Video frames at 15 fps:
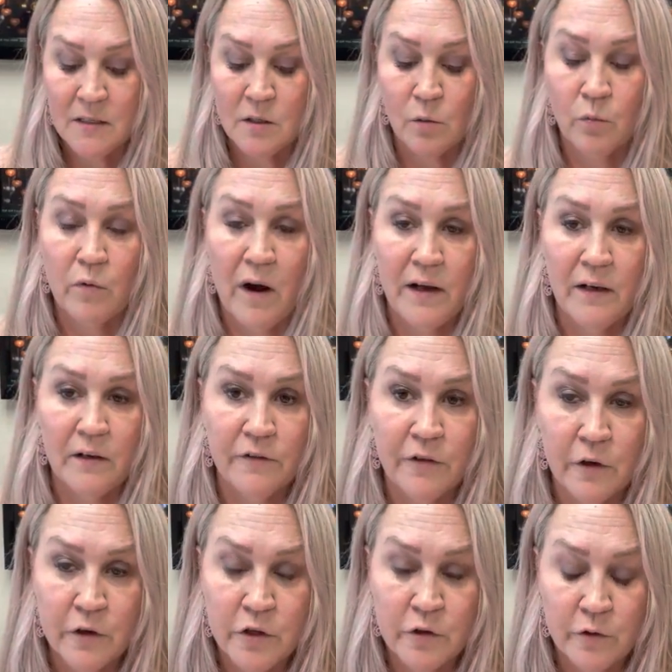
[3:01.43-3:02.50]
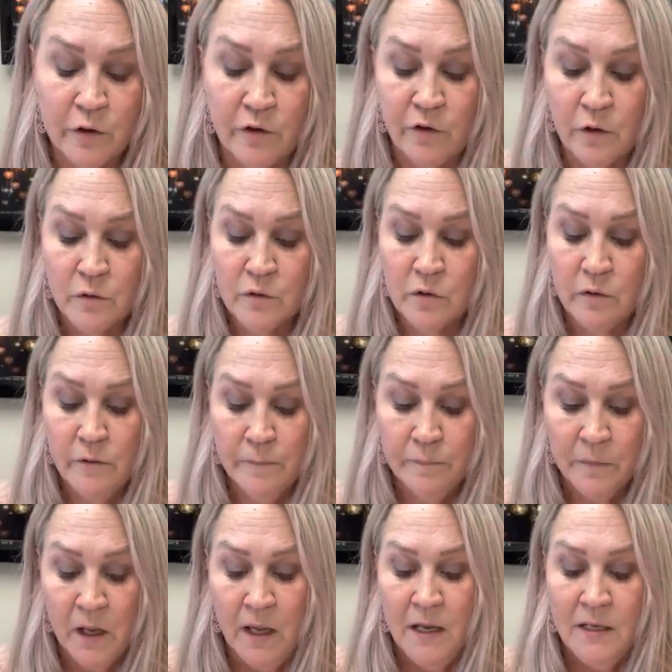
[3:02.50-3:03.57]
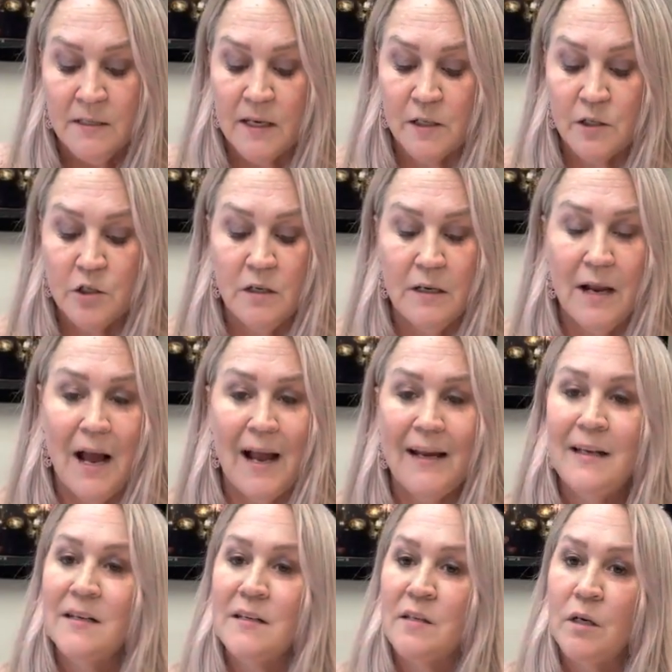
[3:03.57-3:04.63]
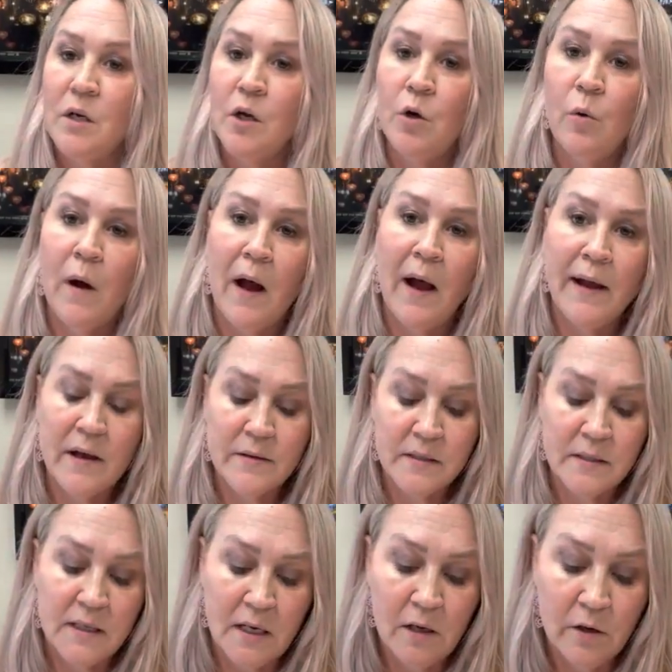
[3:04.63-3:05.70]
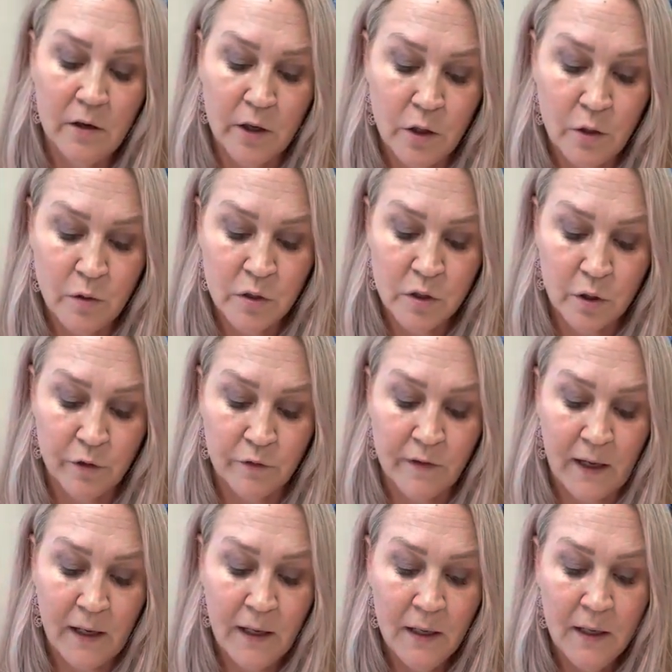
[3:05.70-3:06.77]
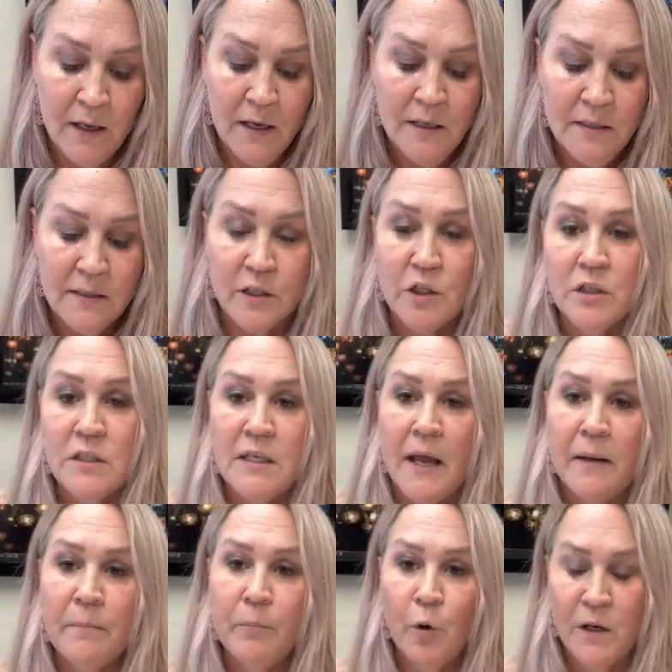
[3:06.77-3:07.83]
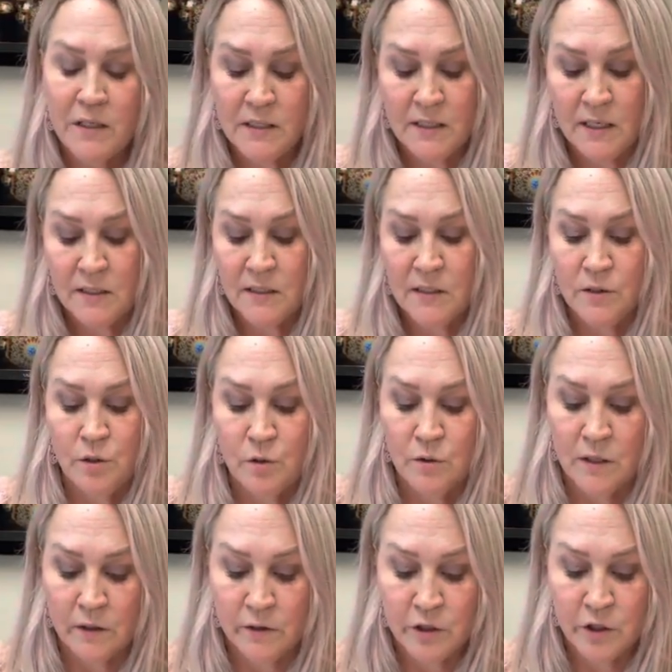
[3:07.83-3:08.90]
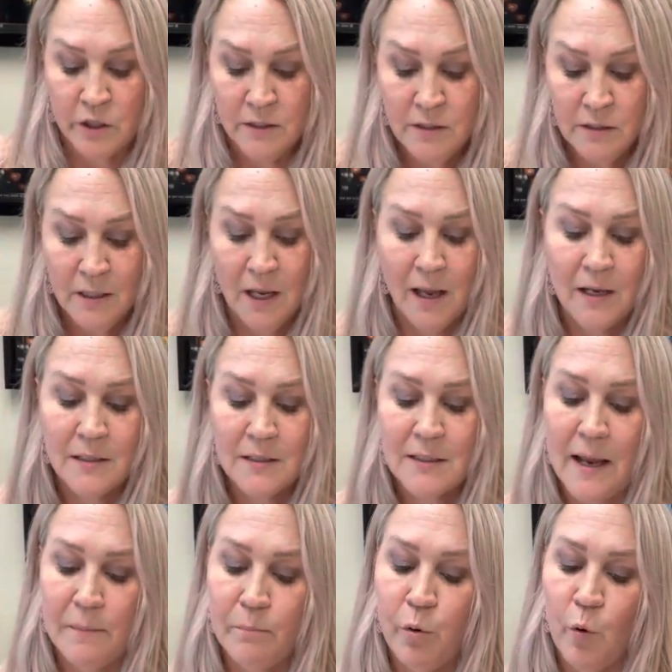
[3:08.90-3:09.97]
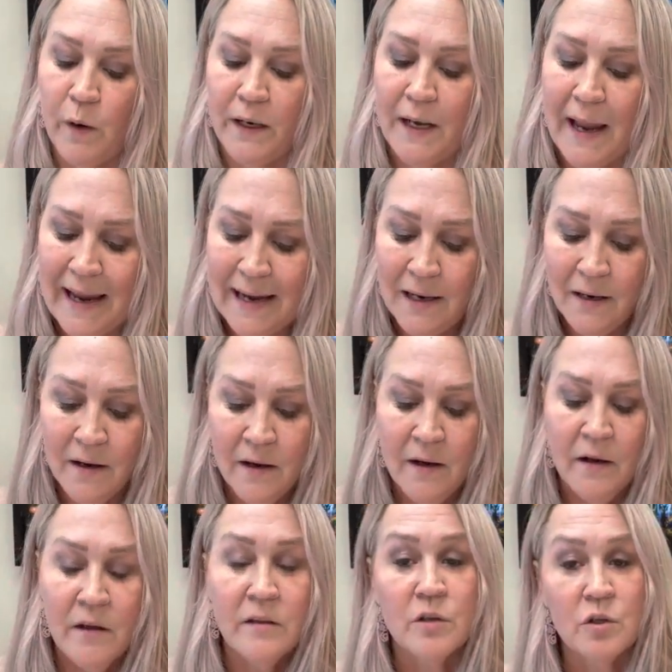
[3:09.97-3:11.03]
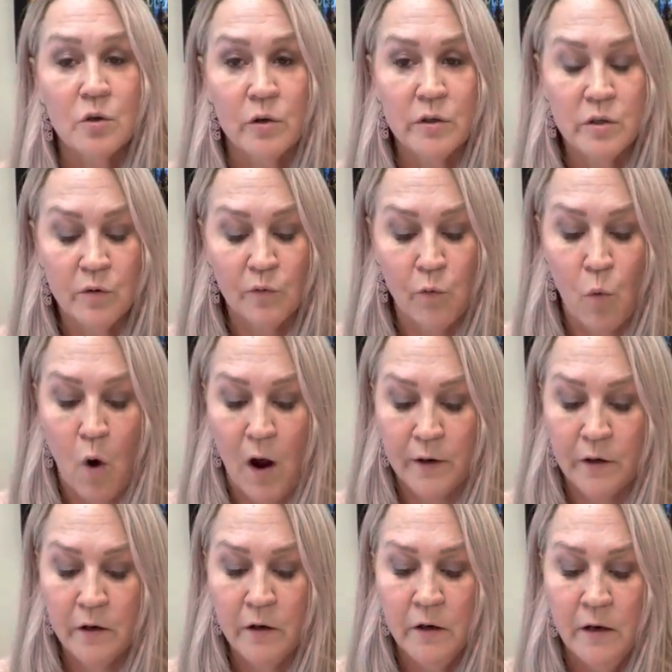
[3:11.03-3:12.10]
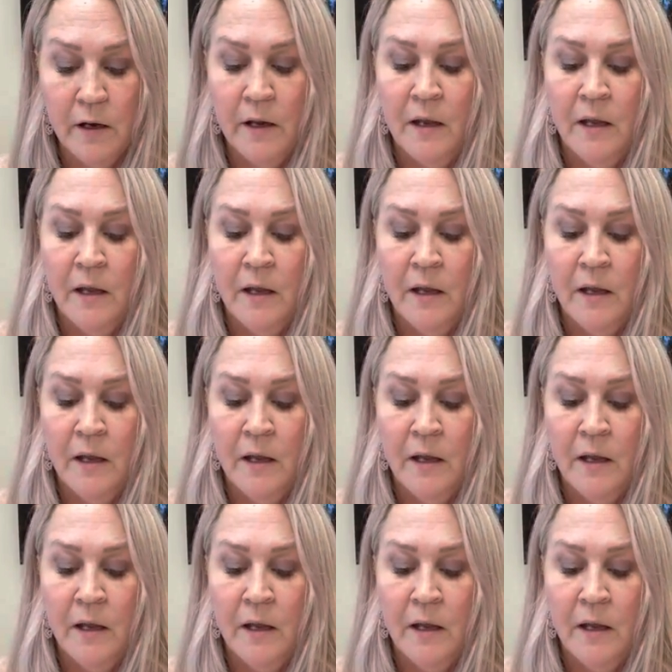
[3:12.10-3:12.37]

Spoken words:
is the right of first refusal. Section 9 is a new ILC or a new survey. Section 10.6 is due diligence. 10.8, the source of water.